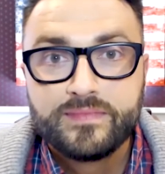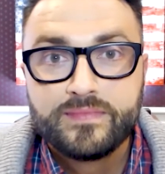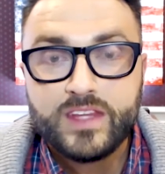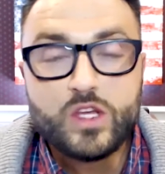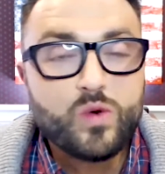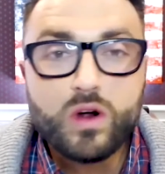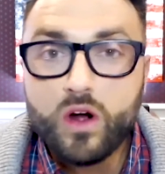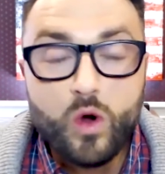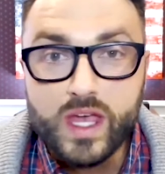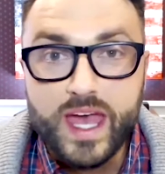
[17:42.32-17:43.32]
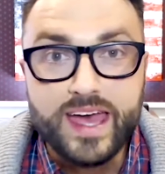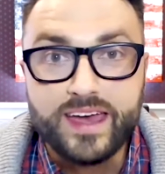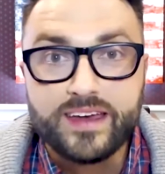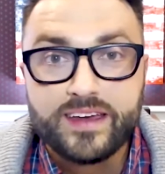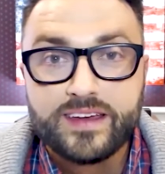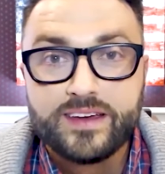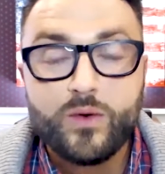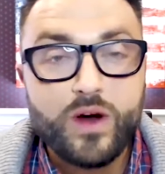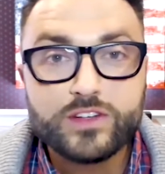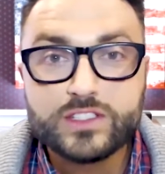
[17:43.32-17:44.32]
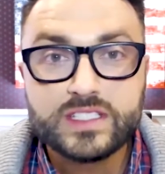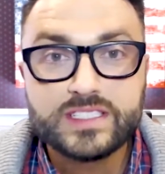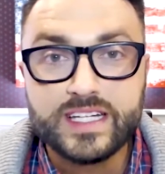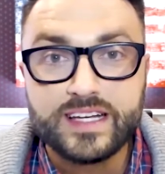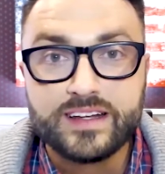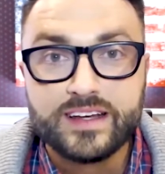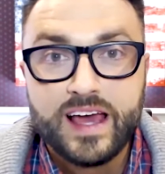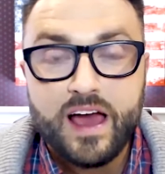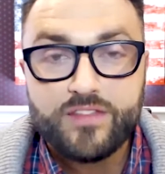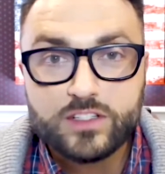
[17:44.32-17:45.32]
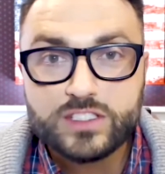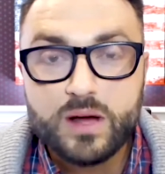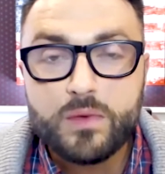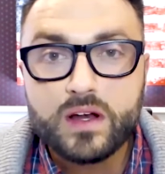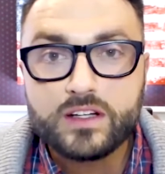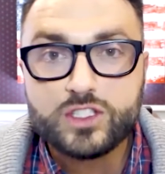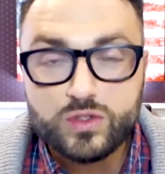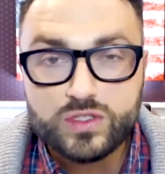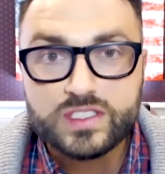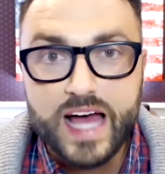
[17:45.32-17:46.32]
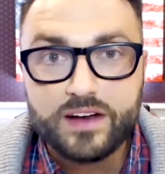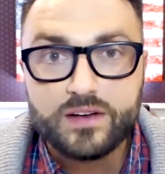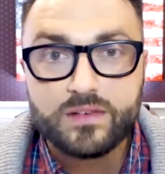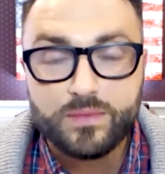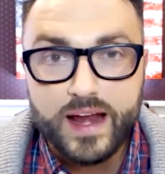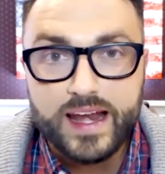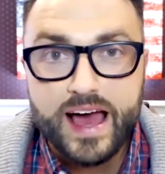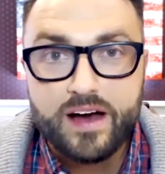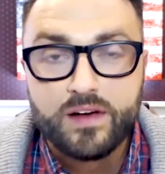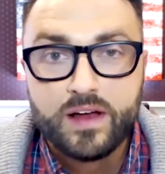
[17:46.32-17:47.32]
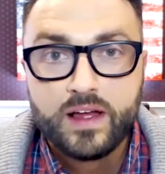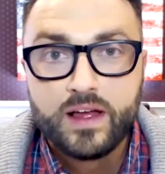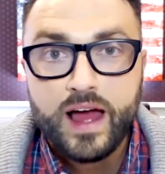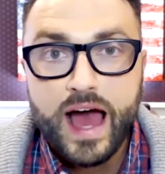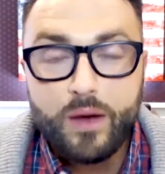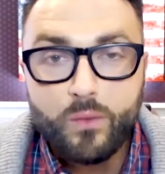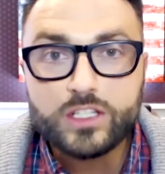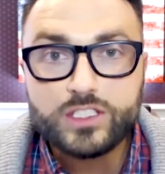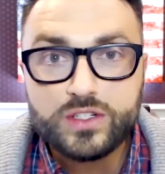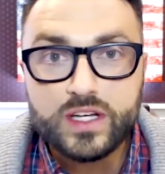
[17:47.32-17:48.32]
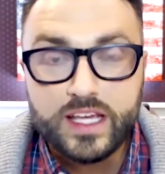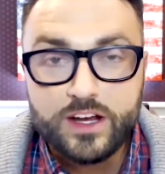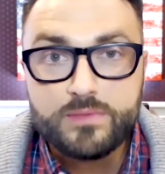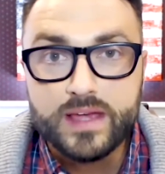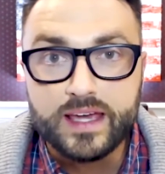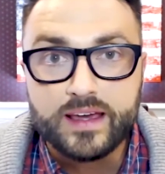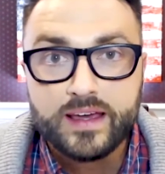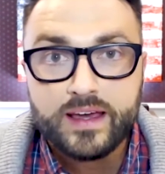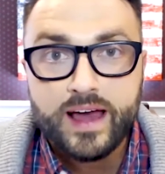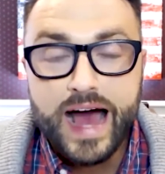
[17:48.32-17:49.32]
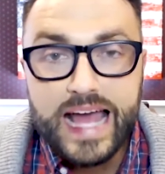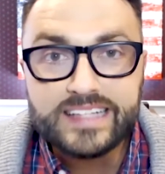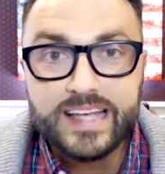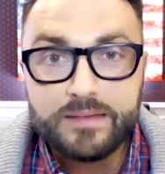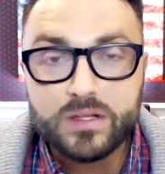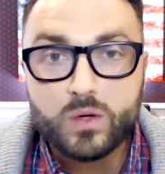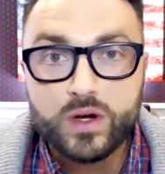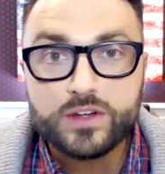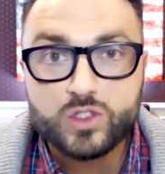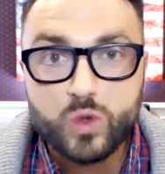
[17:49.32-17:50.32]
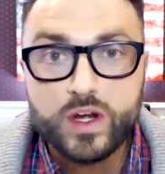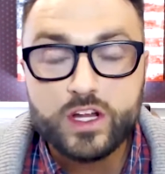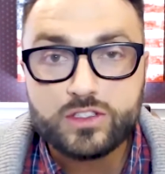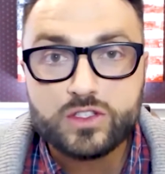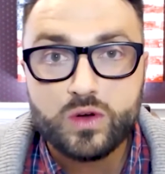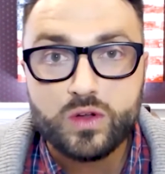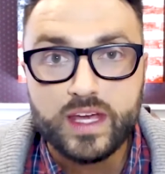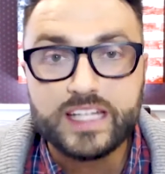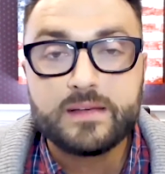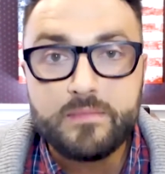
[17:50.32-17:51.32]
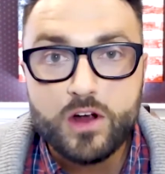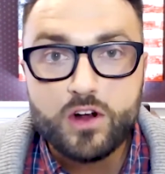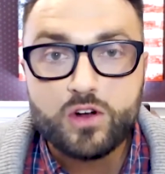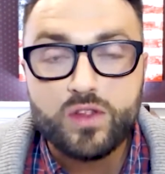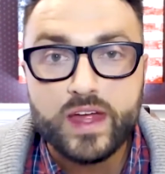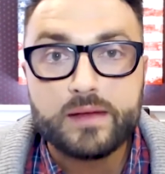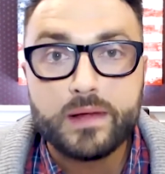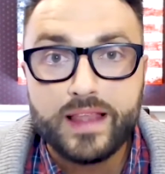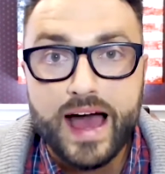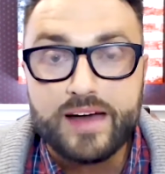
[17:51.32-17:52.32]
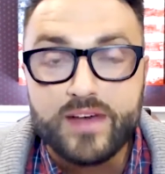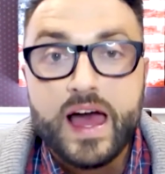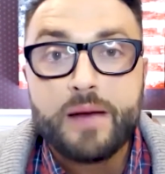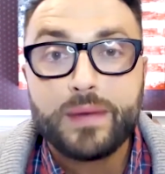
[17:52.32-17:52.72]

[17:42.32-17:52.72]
You are okay. Whoever's listening, if there's someone suicidal right now, I want you to hear me. I attempted when I was 20 years old. It's a miracle that I'm alive.